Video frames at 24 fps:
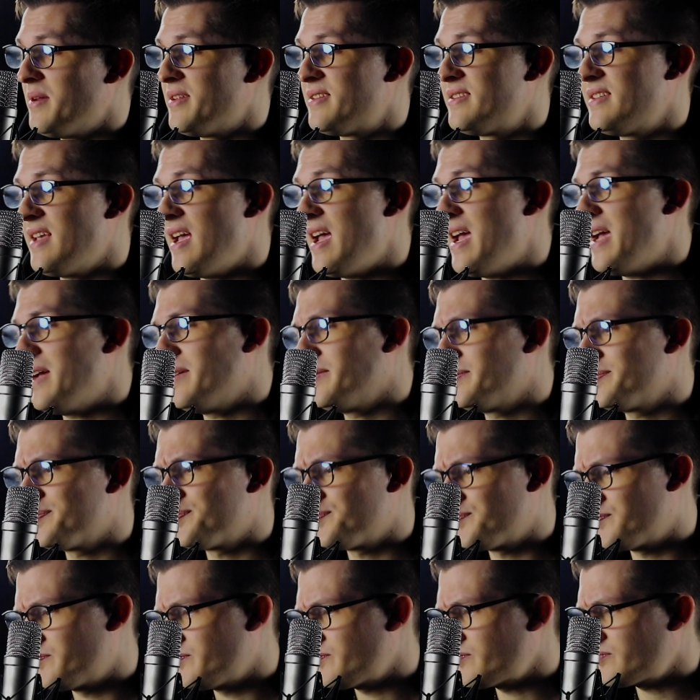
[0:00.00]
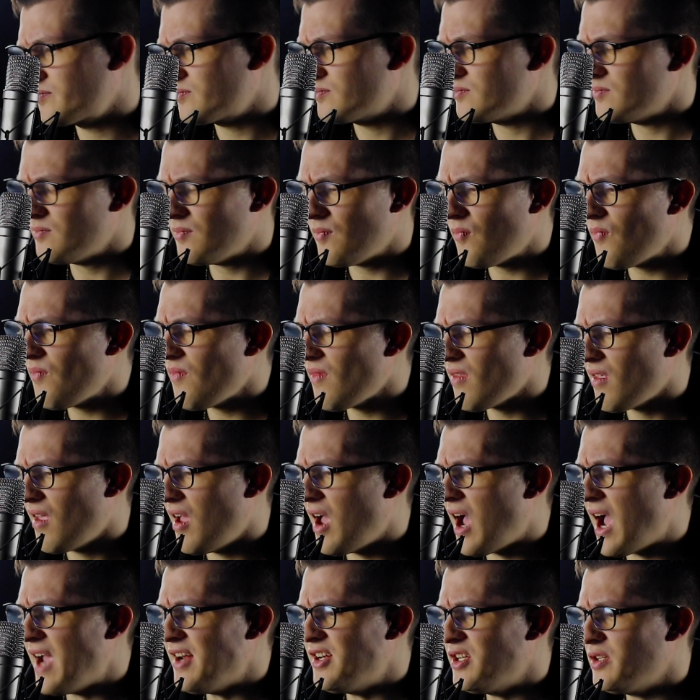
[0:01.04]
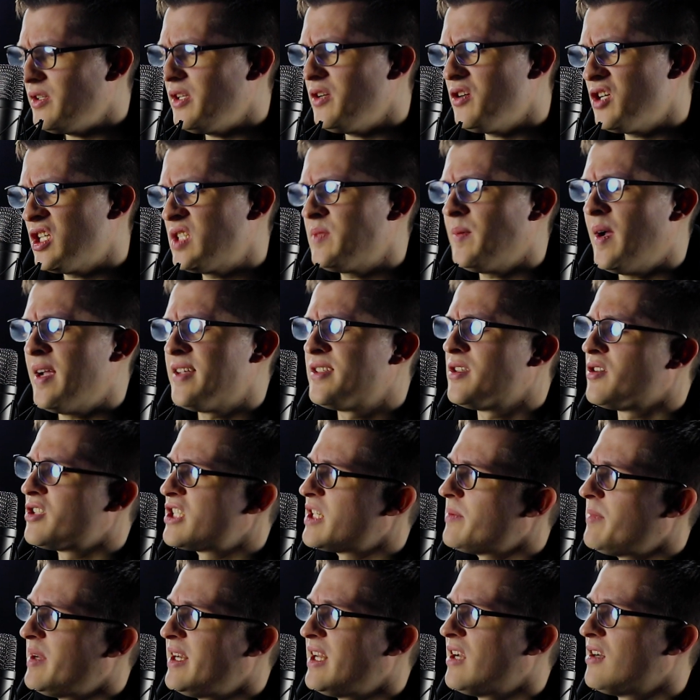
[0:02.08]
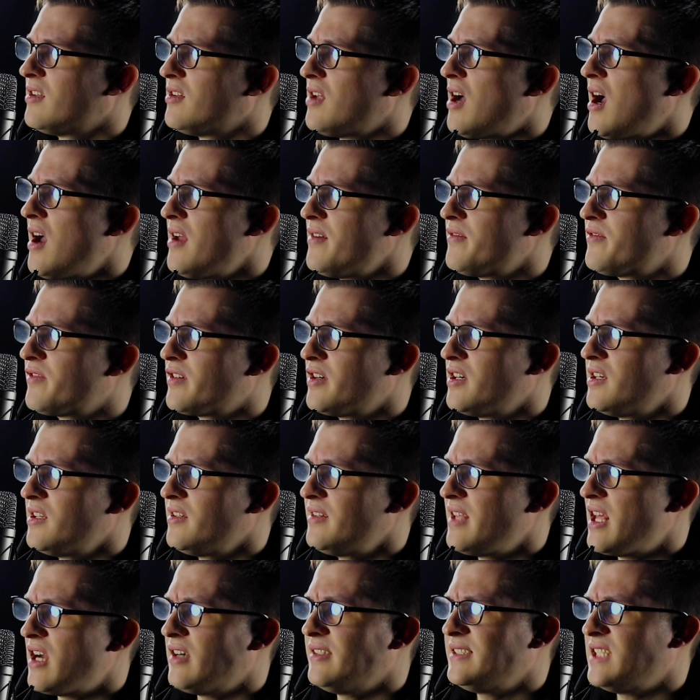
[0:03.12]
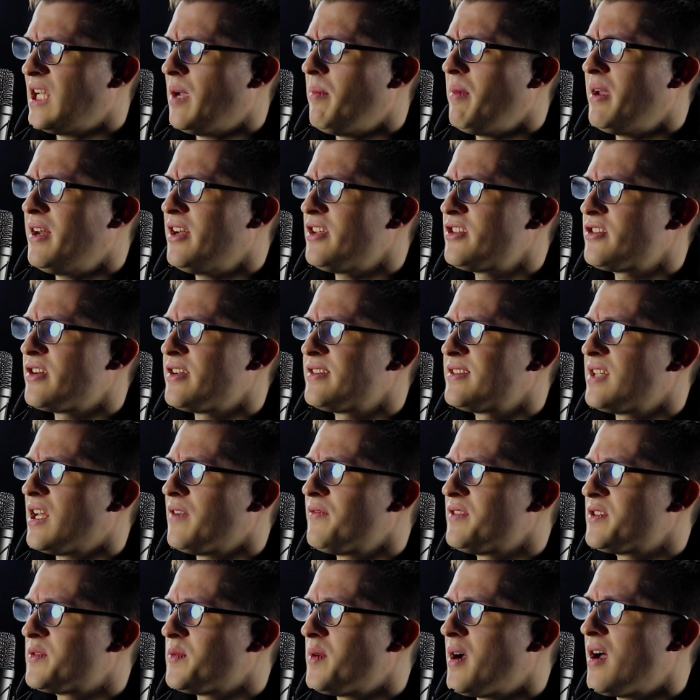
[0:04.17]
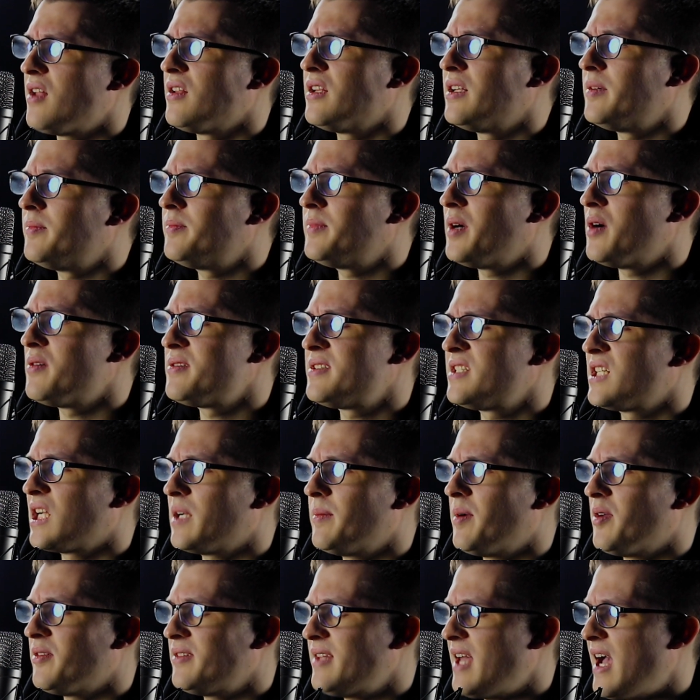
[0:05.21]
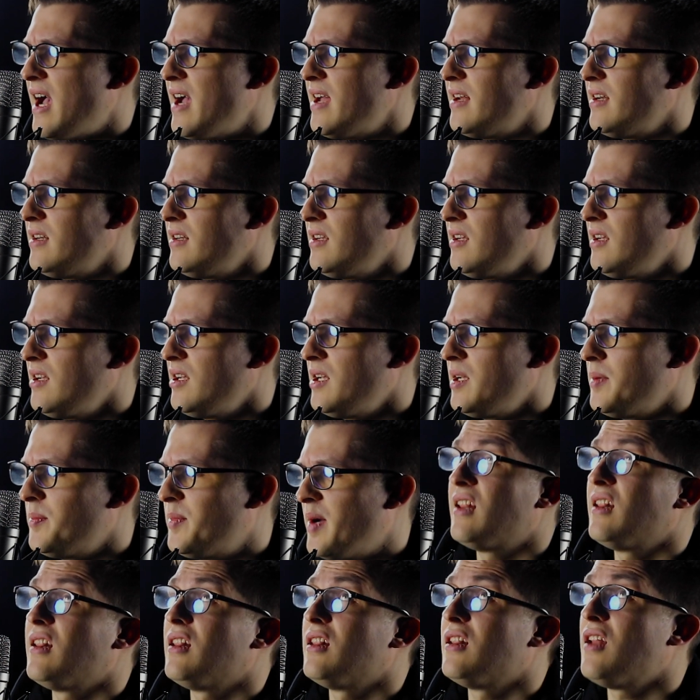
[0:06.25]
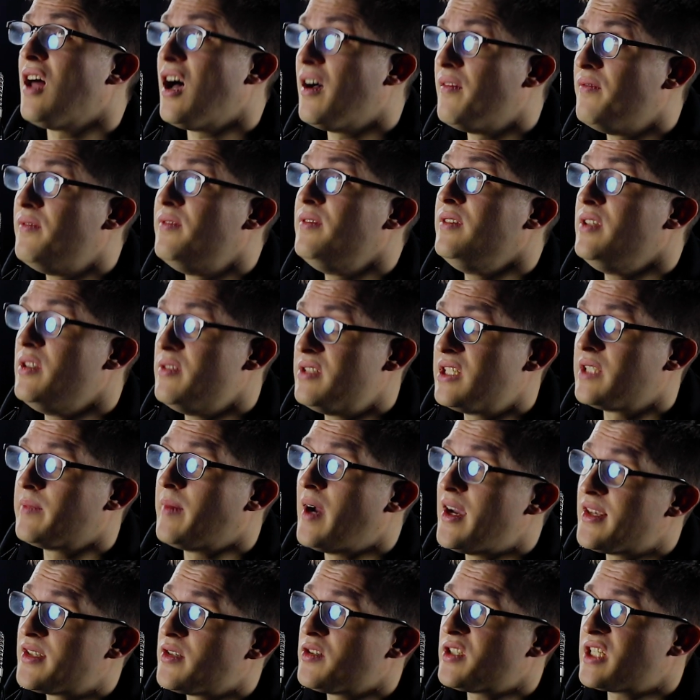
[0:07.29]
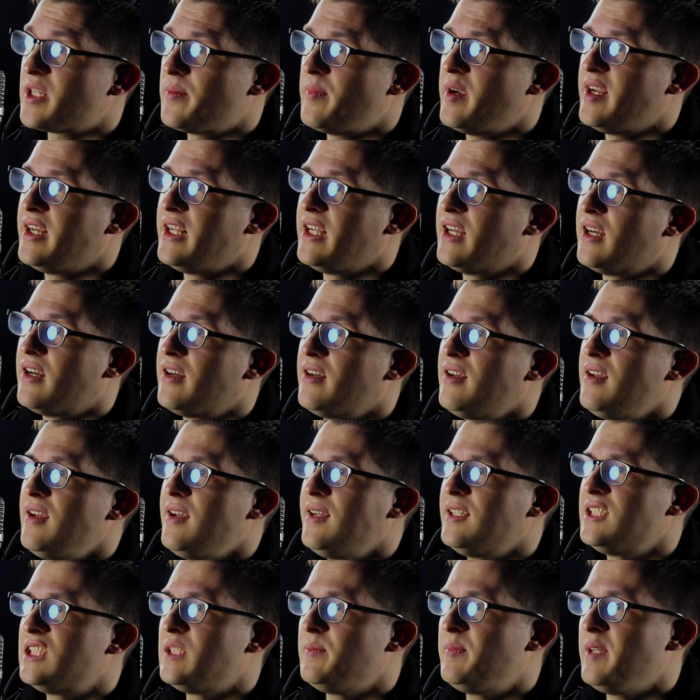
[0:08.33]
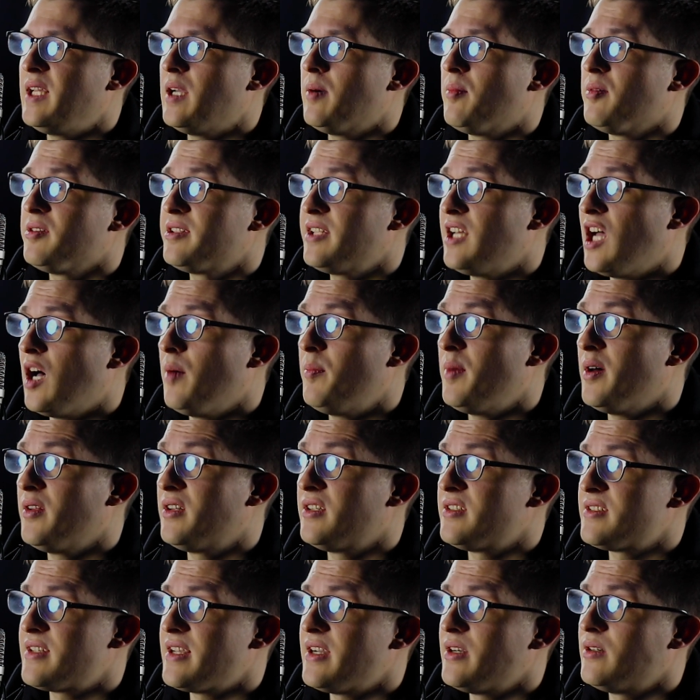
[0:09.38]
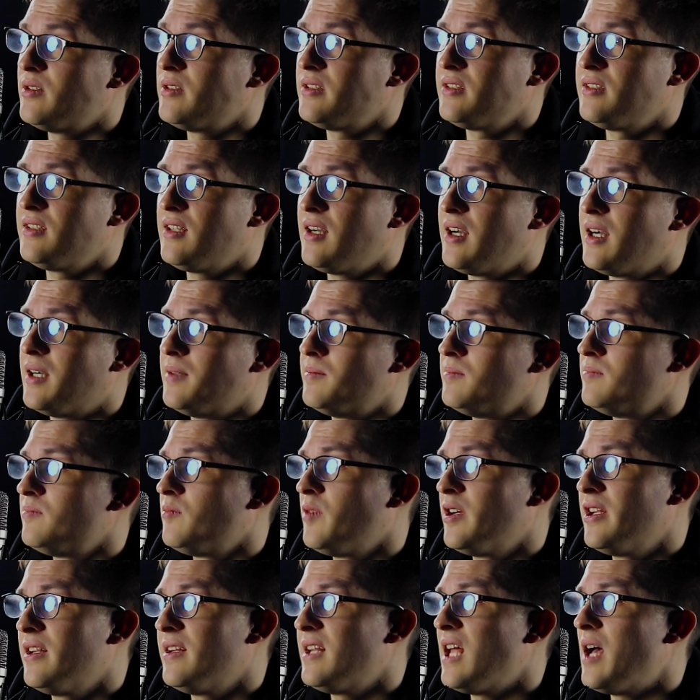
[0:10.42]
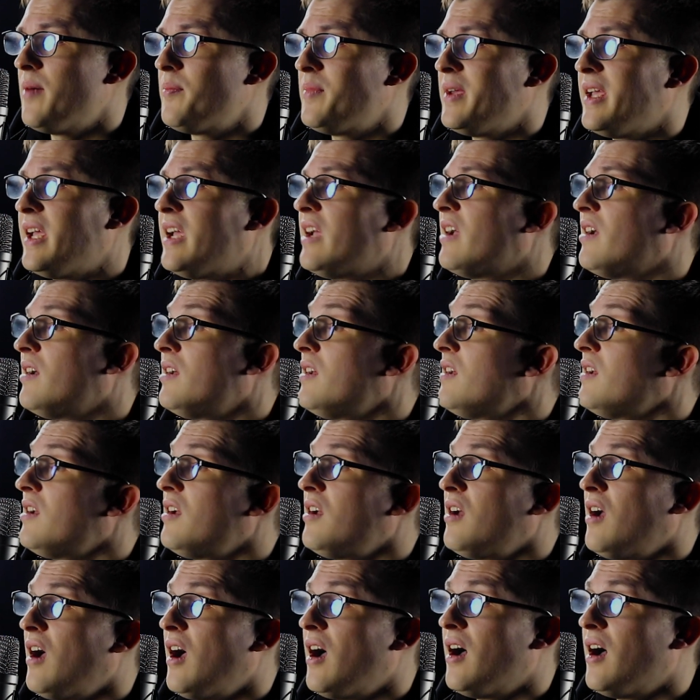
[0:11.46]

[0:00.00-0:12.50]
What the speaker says: I would say I do use my social media a lot for the entertainment industry stuff as well, and posting about that. I love using my social media to be able to help others out, whether that be